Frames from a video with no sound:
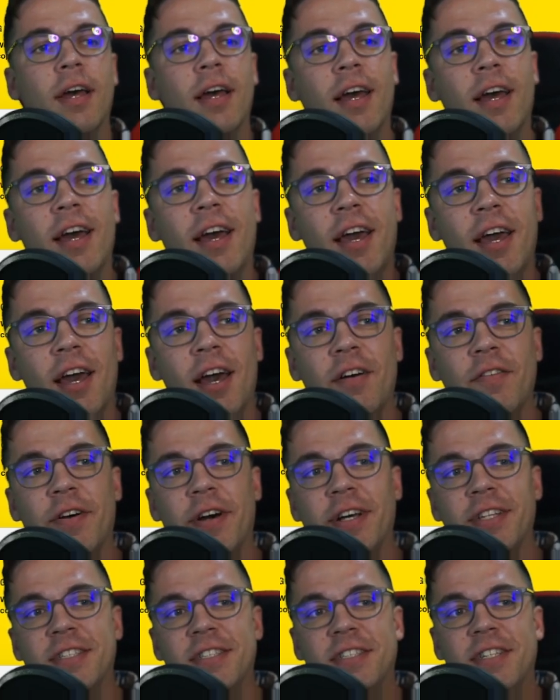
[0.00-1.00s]
Hey
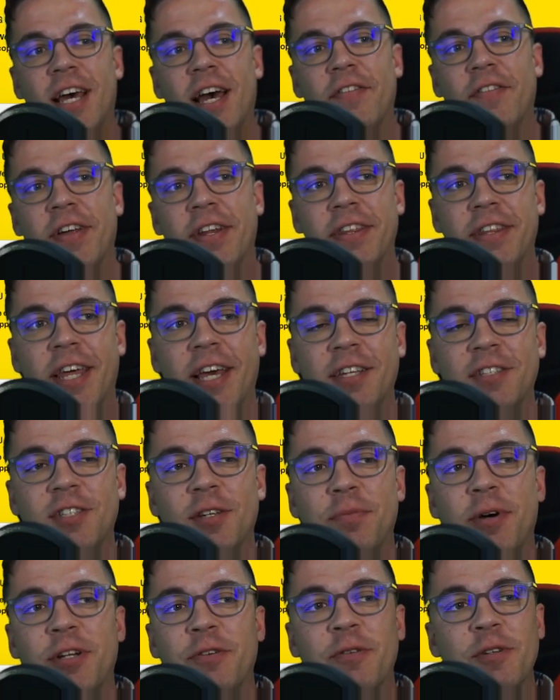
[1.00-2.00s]
Eva, it's Devin. Thanks so
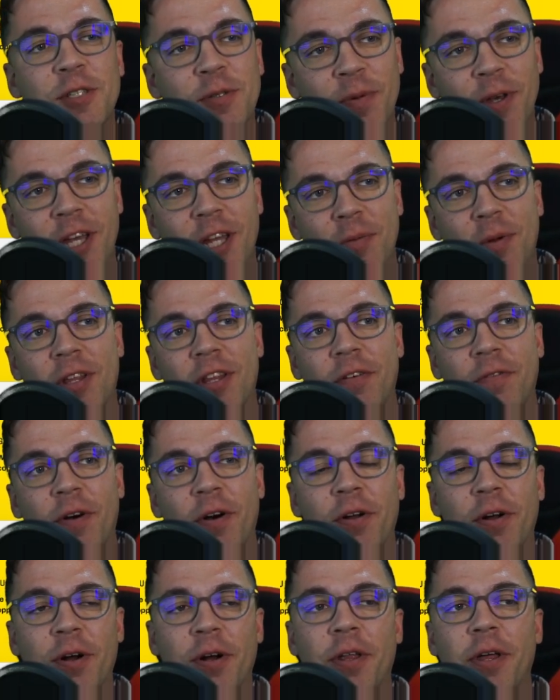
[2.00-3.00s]
much for speaking to me on the
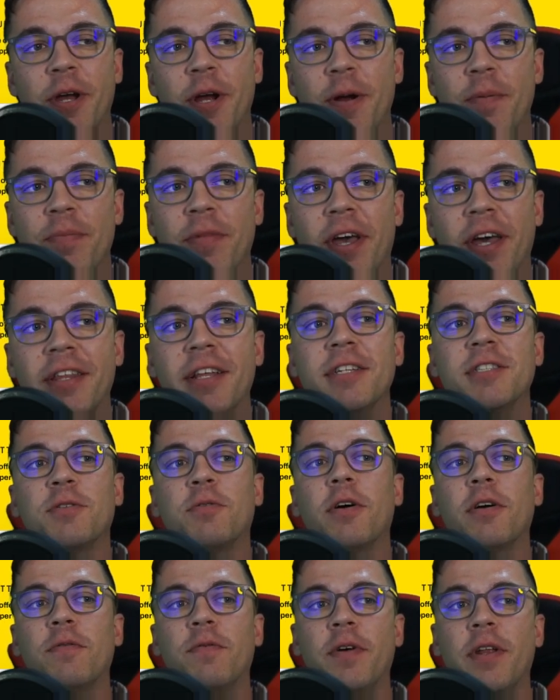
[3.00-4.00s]
phone earlier. In this
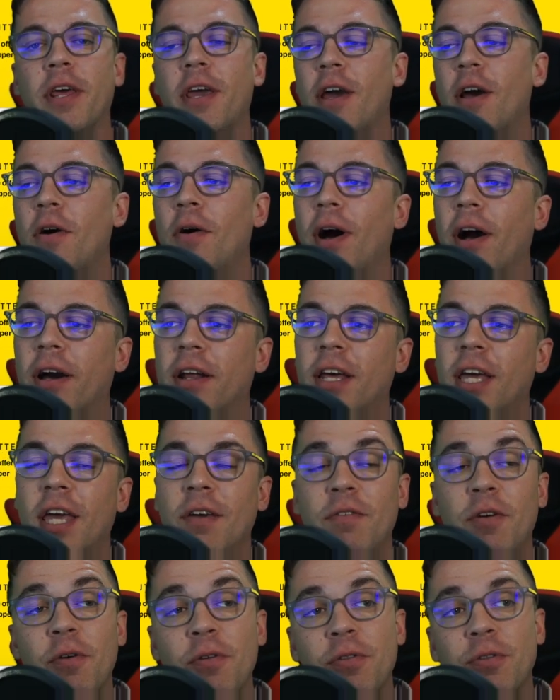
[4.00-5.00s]
quick video, I'm going to give
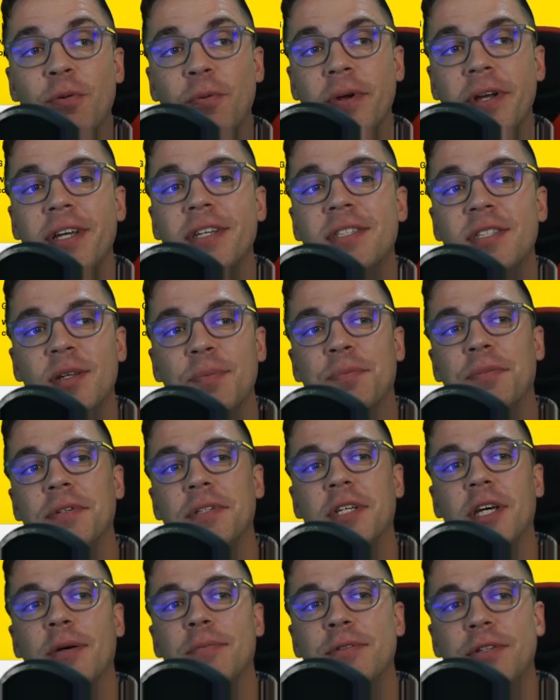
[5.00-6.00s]
you 3 simple
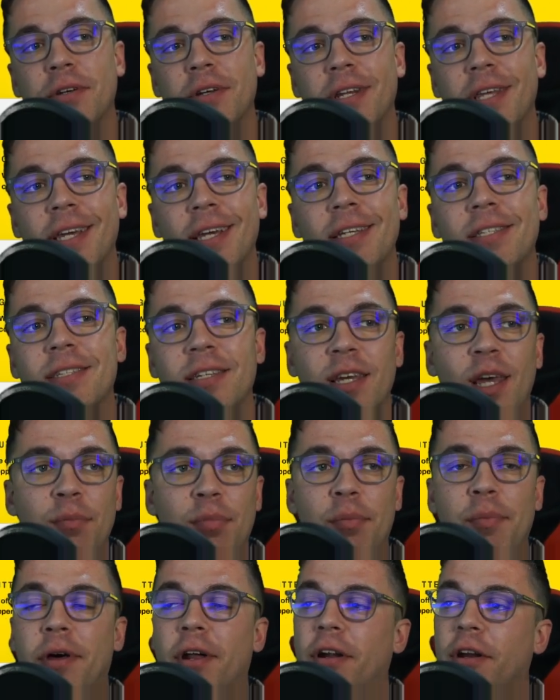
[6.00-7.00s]
tips you can easily
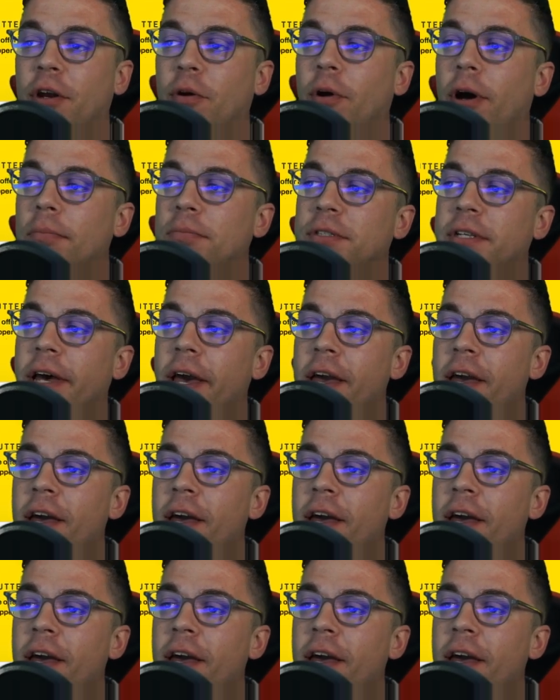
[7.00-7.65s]
implement on your website